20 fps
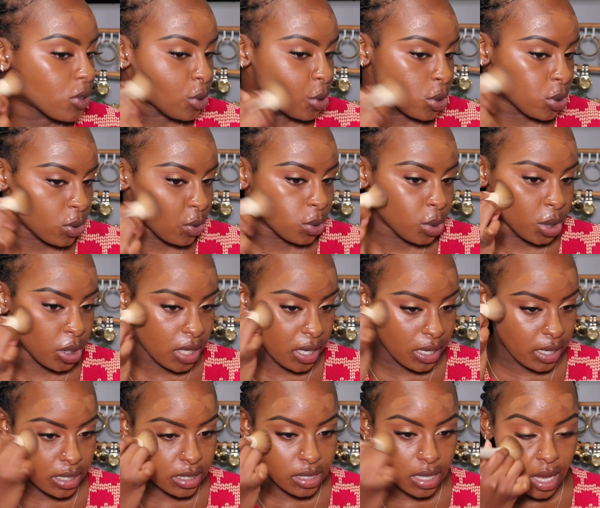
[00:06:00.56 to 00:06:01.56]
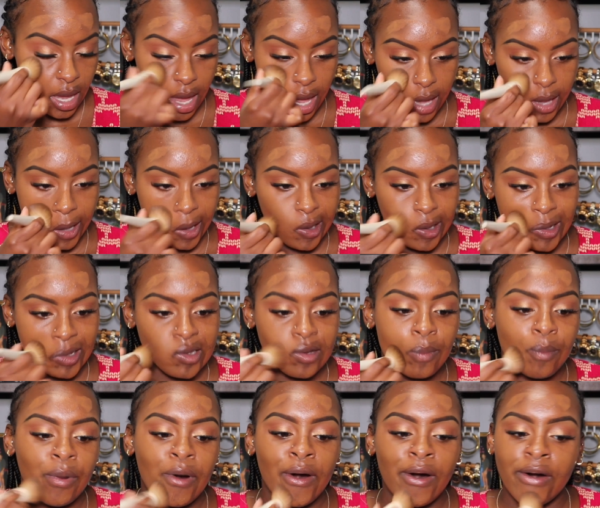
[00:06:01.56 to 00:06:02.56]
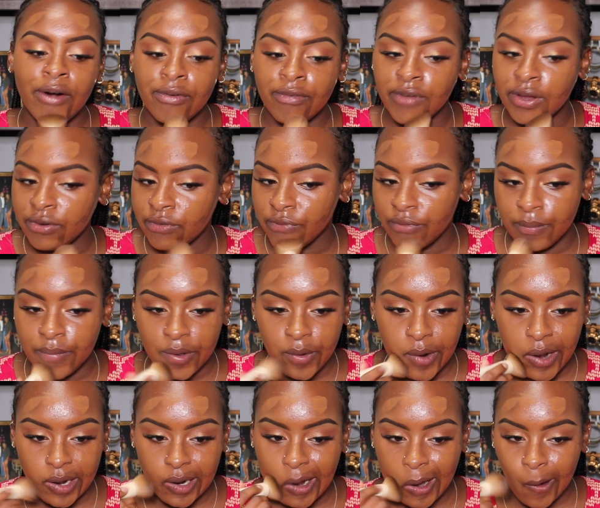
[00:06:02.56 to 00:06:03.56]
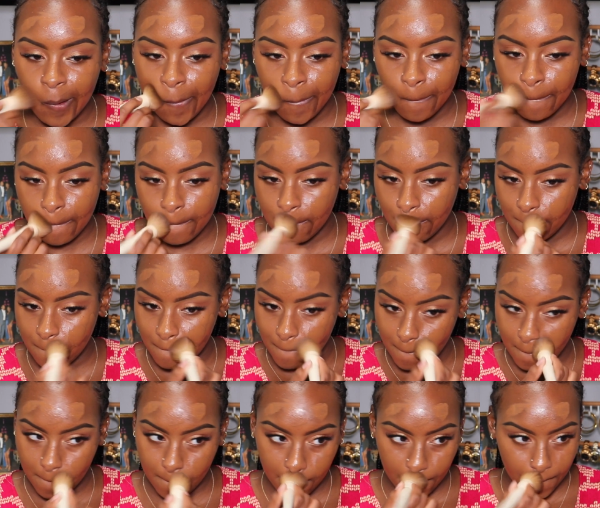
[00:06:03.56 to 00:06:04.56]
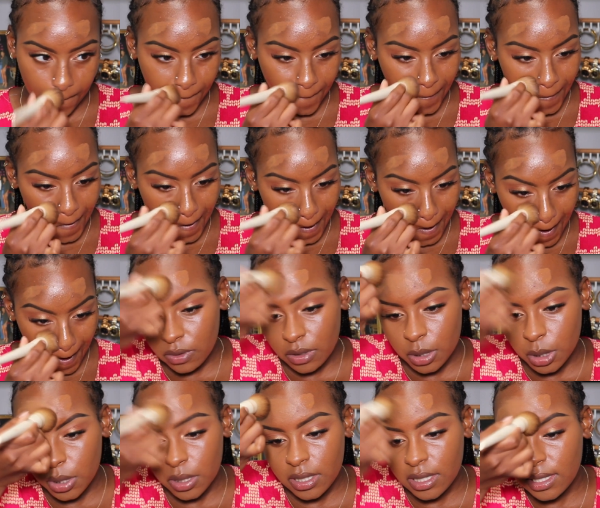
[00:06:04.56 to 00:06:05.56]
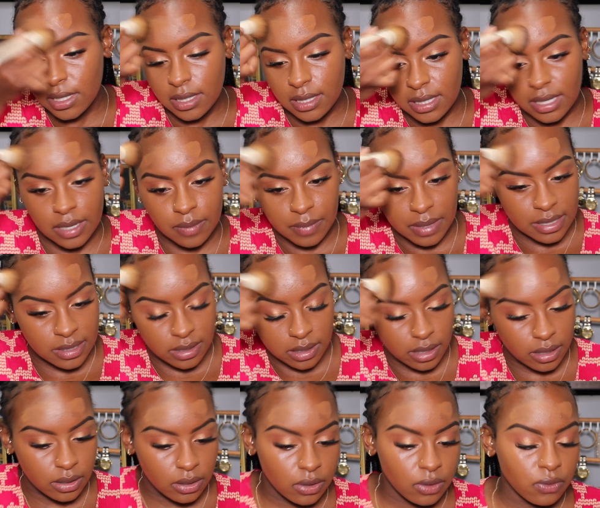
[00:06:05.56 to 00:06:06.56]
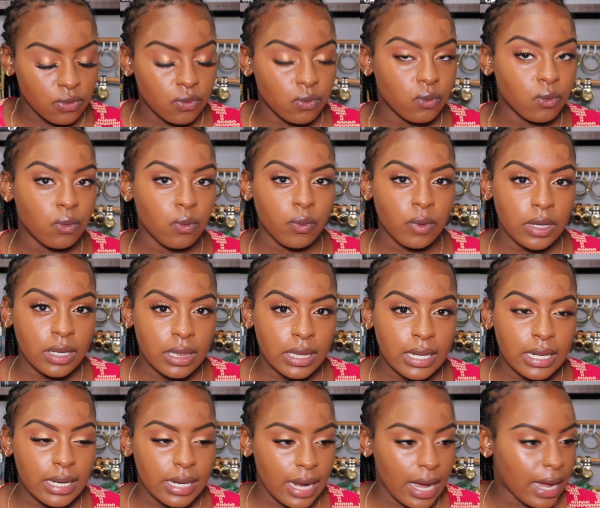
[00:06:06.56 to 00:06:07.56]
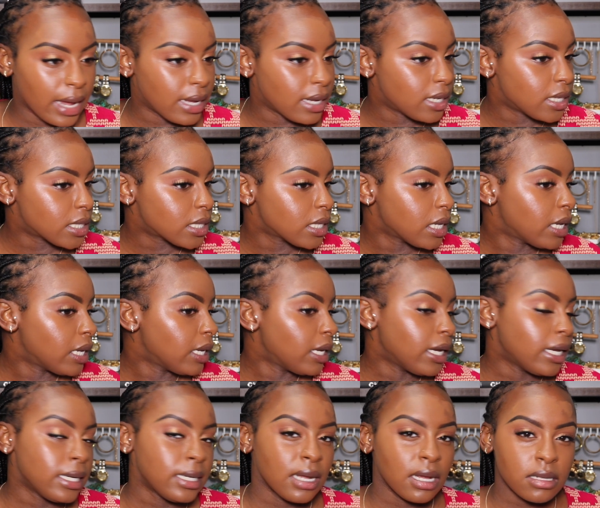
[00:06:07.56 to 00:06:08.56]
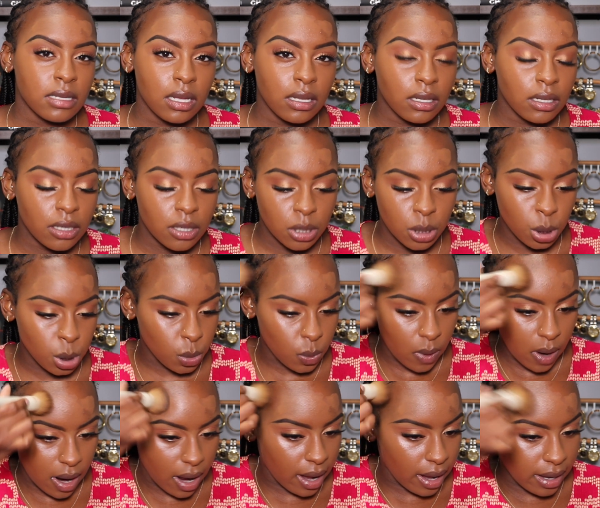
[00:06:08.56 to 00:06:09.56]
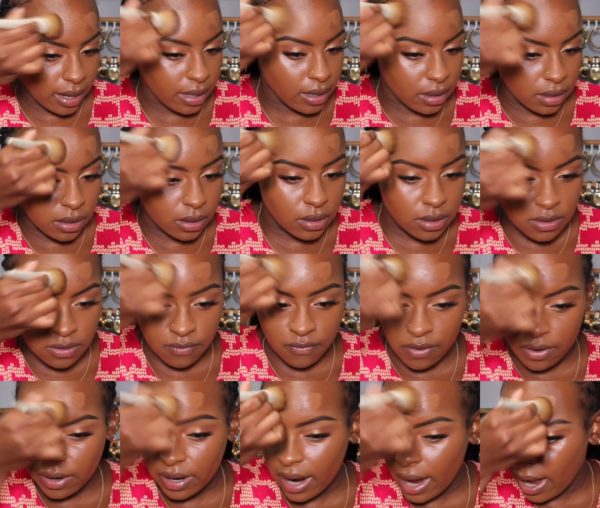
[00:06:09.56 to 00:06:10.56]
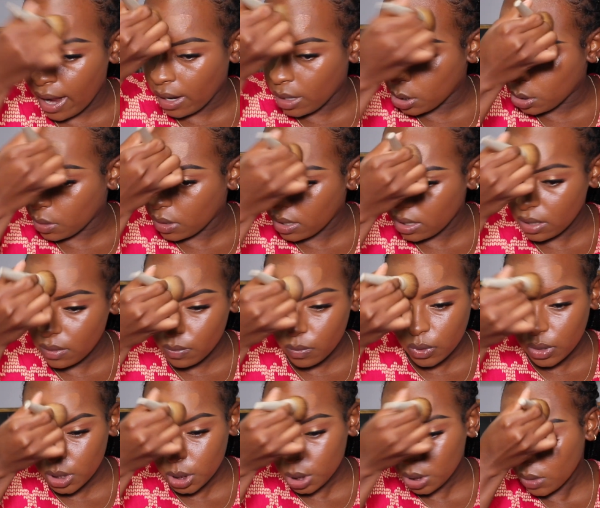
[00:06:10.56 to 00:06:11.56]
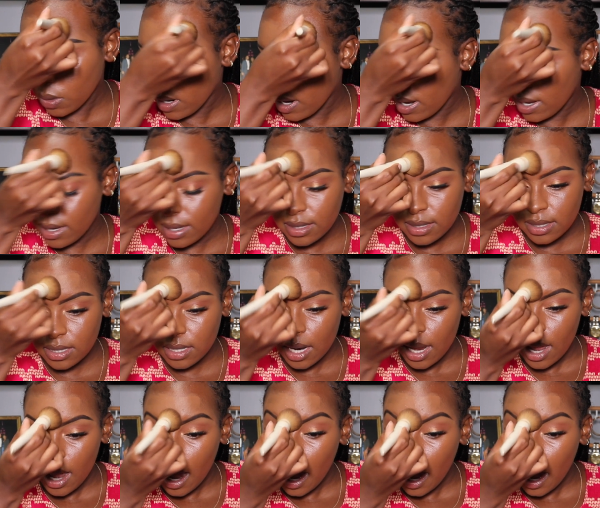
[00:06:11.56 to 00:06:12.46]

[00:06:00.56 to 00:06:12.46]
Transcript: those two shades is perfect for me right now. So as you can see, my skin looks really nice. It doesn't look dry. It looks very hydrated, moisturized.